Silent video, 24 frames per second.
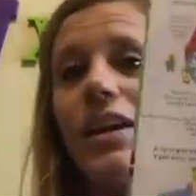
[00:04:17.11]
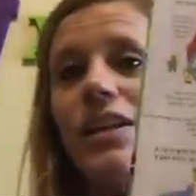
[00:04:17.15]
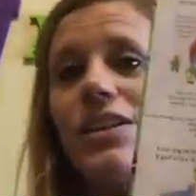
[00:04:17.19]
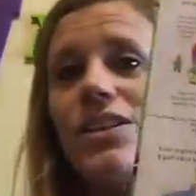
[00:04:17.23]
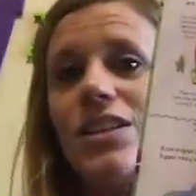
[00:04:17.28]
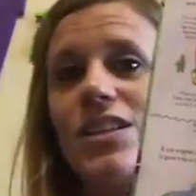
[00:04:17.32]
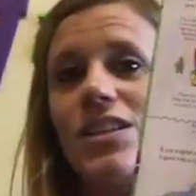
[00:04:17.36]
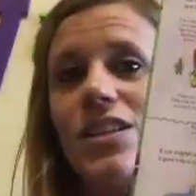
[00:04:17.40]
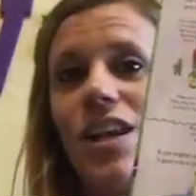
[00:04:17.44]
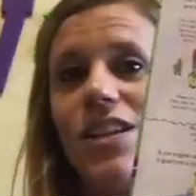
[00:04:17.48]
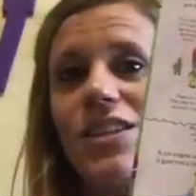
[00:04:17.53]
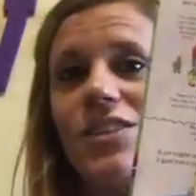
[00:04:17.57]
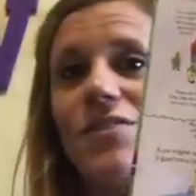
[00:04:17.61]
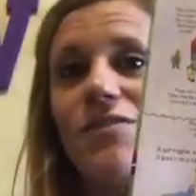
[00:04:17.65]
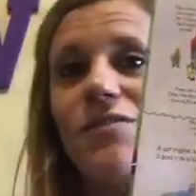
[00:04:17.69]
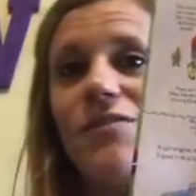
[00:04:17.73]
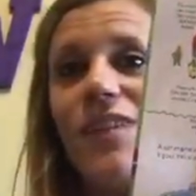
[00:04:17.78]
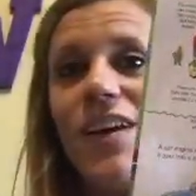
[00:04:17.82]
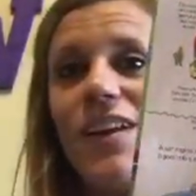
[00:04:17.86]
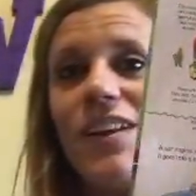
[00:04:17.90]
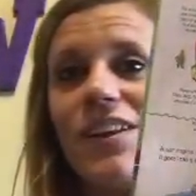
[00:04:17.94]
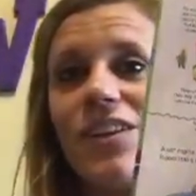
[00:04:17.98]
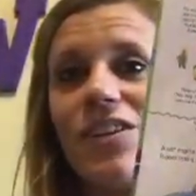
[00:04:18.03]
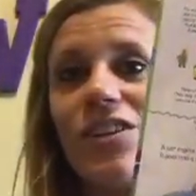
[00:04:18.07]
Just lots of
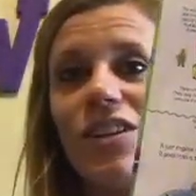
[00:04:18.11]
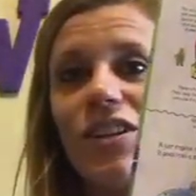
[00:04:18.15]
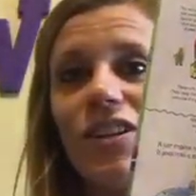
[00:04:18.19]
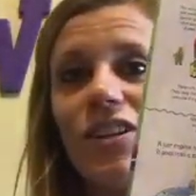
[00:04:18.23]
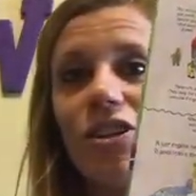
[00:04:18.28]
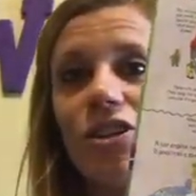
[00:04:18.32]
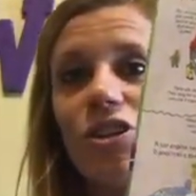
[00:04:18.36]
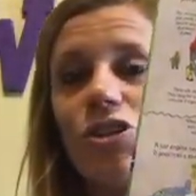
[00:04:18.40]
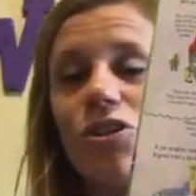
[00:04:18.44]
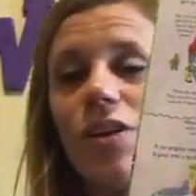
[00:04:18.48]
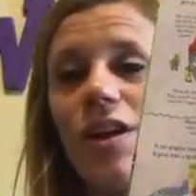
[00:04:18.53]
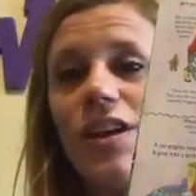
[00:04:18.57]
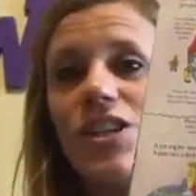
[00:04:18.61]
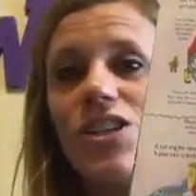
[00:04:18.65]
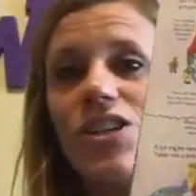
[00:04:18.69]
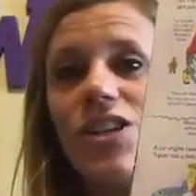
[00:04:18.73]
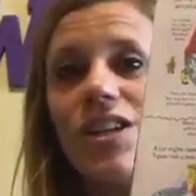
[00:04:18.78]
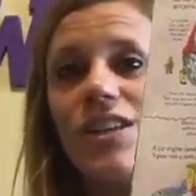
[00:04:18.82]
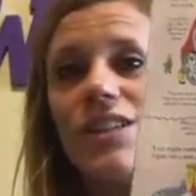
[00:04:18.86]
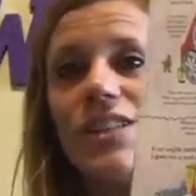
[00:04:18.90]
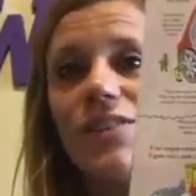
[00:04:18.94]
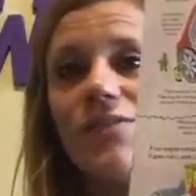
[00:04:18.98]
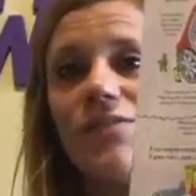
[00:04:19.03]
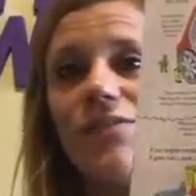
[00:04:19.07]
fun little
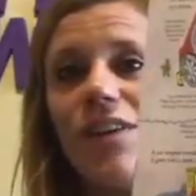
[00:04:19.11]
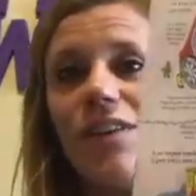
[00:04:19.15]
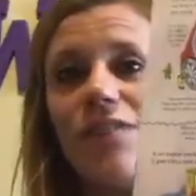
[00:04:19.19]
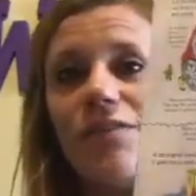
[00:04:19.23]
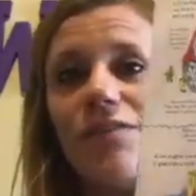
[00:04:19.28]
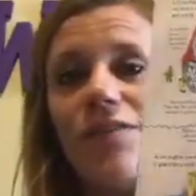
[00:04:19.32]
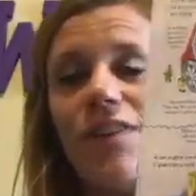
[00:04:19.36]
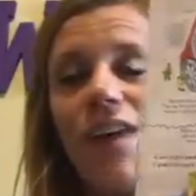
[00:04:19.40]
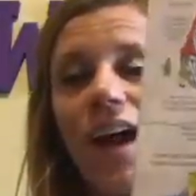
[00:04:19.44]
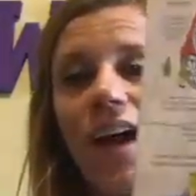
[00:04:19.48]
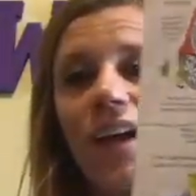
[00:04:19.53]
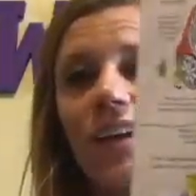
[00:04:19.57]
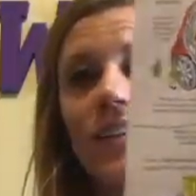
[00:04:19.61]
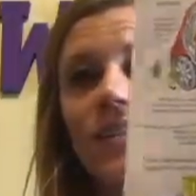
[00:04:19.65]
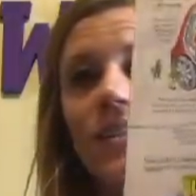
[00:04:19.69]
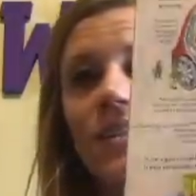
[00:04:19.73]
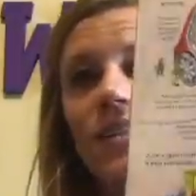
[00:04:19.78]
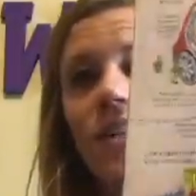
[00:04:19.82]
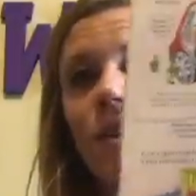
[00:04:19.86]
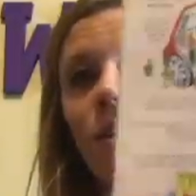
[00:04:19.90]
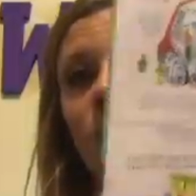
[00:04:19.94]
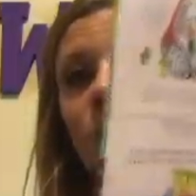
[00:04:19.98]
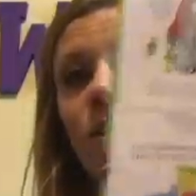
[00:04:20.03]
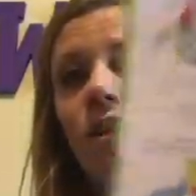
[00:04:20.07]
illustrations and fun facts
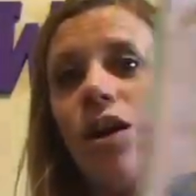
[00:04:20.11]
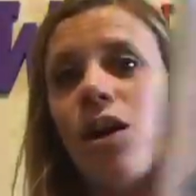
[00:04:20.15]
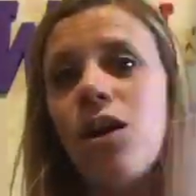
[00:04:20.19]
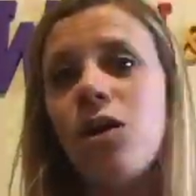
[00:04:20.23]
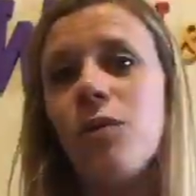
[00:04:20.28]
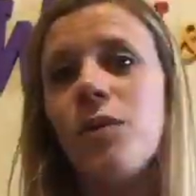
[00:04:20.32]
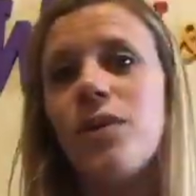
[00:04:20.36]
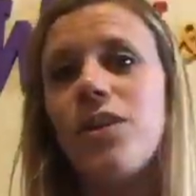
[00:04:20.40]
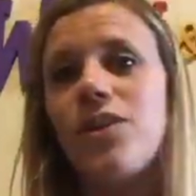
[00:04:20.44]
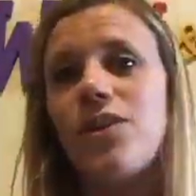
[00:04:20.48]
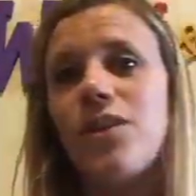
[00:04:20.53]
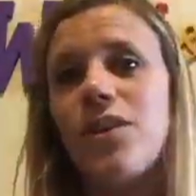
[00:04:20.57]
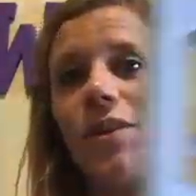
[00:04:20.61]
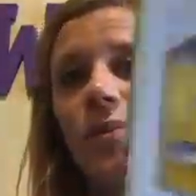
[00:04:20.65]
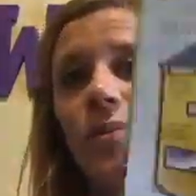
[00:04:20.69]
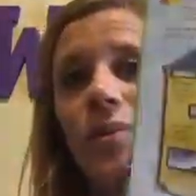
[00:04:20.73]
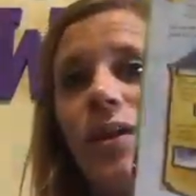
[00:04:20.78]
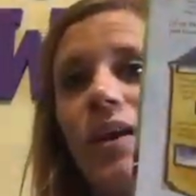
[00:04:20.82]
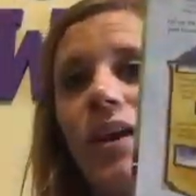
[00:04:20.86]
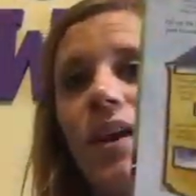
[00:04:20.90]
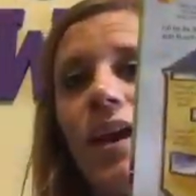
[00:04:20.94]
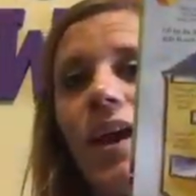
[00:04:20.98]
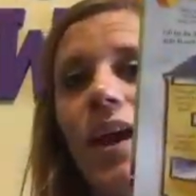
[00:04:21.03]
to go along with them.